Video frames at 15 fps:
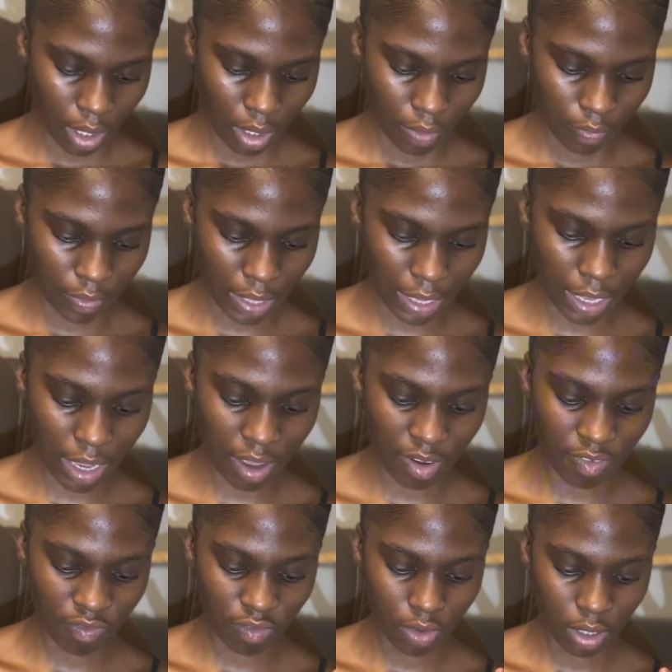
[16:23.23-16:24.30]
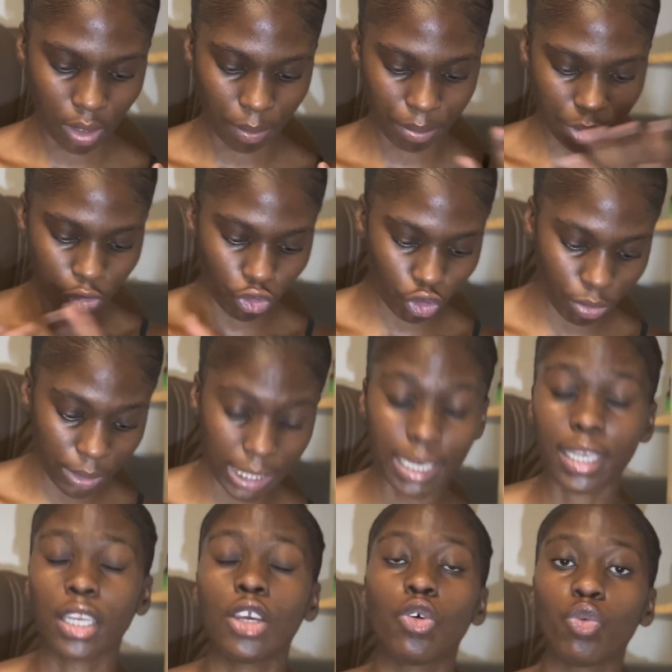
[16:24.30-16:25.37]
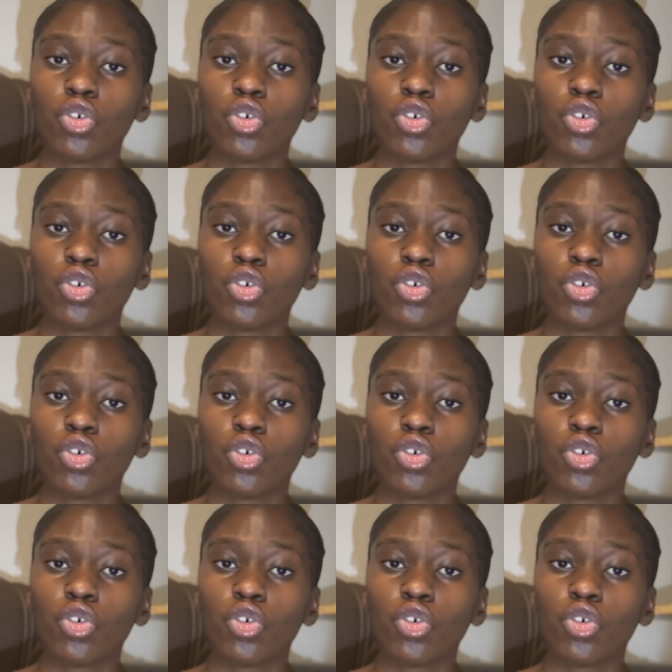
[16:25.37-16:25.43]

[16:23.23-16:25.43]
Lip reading: They have bedroom cleaning,